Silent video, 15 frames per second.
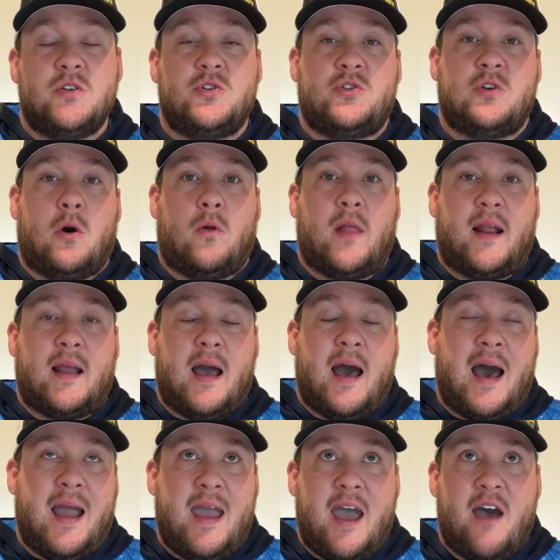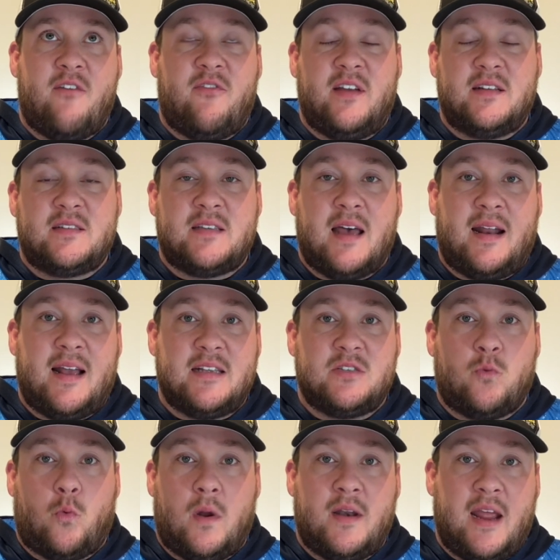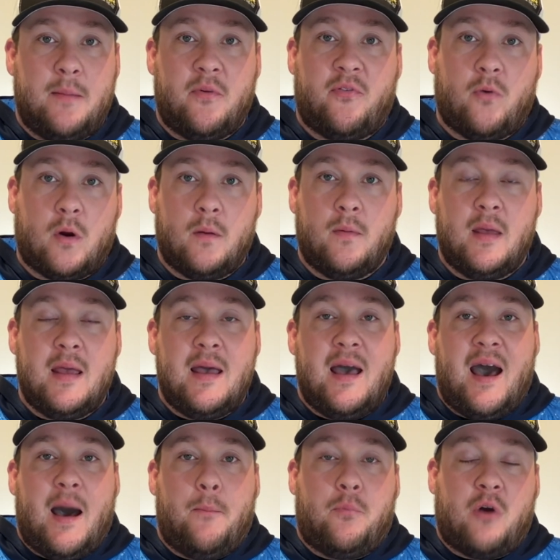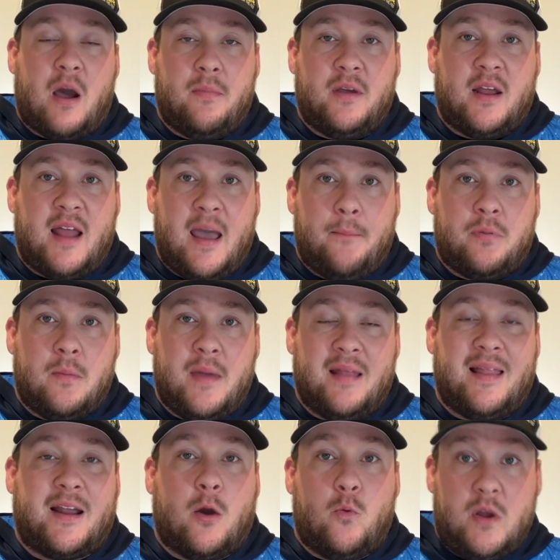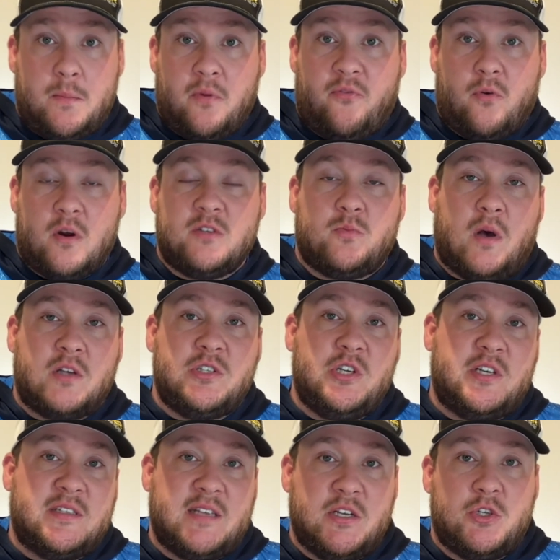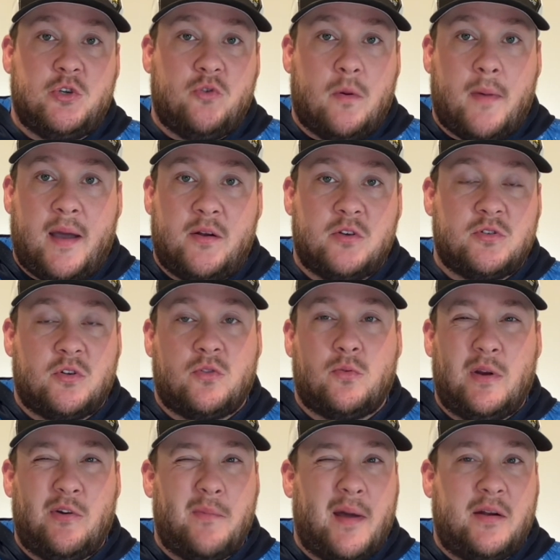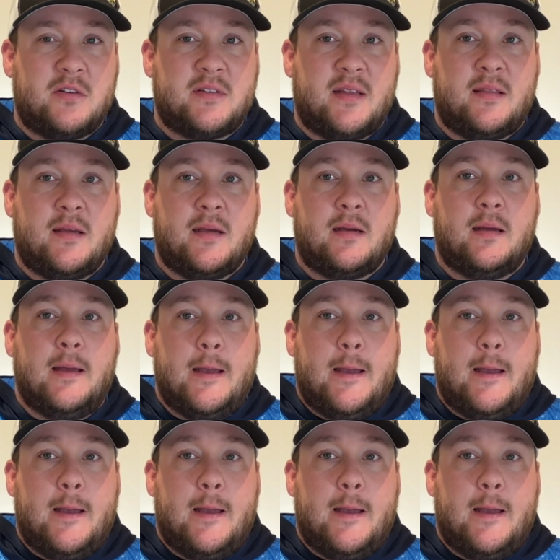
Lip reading: So like I have it set as 1 day before. I'm probably going to implement like a week before as well. So you can send 2 reminders or 3 reminders, I think.